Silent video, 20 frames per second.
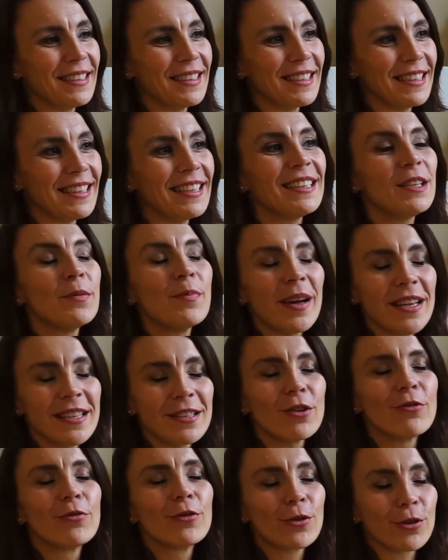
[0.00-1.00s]
it depends,
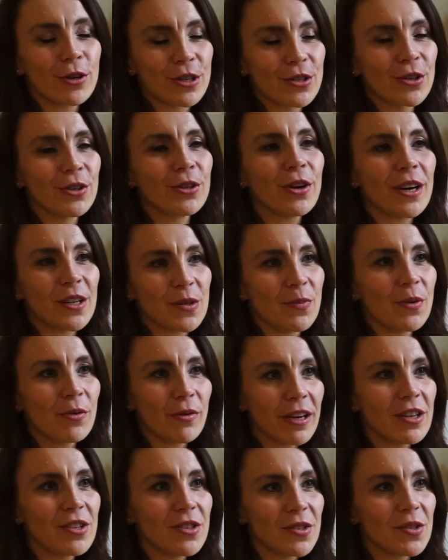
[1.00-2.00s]
of course, on your
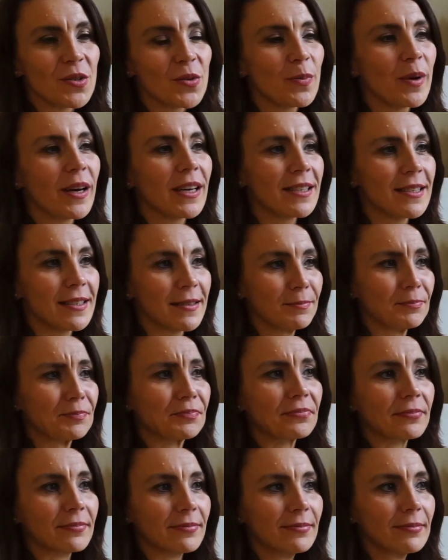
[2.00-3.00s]
aspirations, but
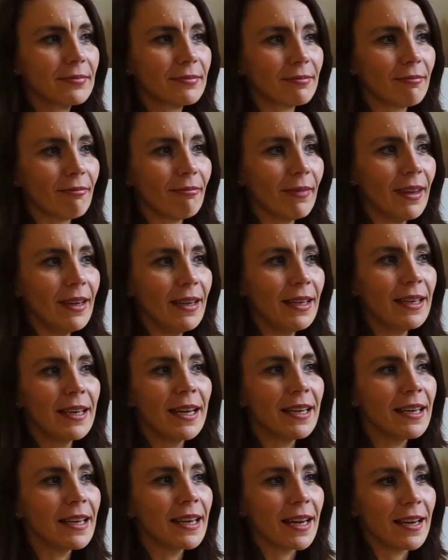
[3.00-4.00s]
in
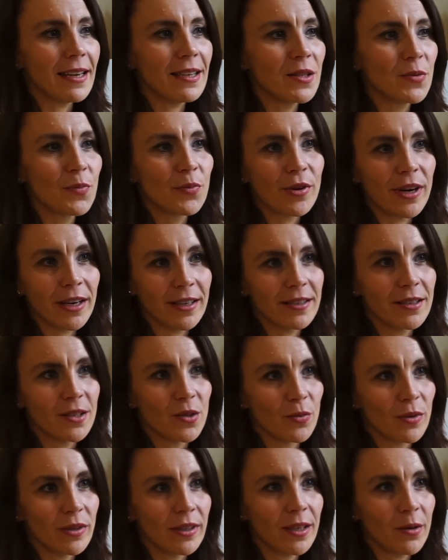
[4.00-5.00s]
any case, practice
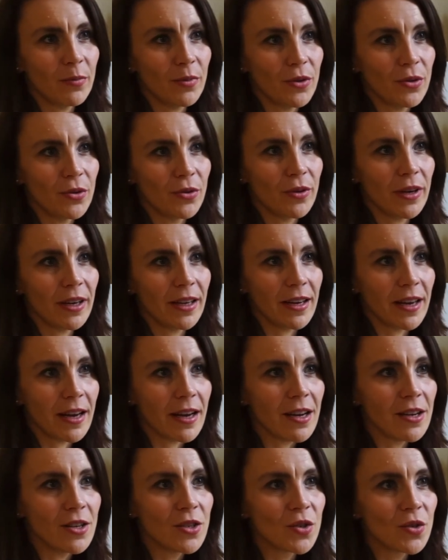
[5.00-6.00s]
will keep you
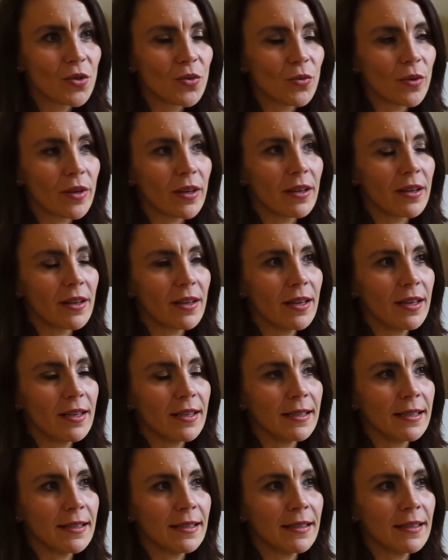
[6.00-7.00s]
engaged,
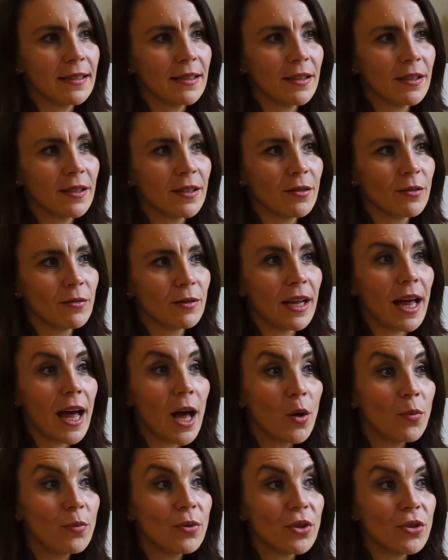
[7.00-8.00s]
will
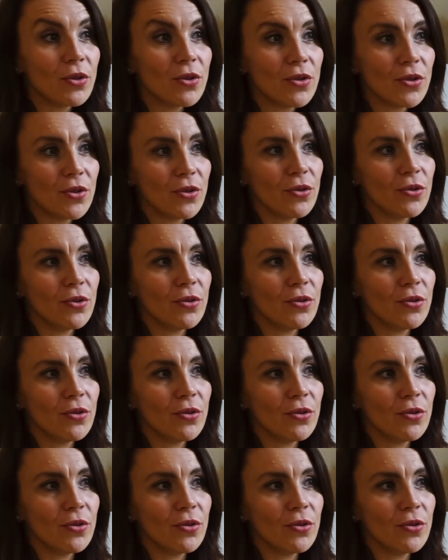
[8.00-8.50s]
help you to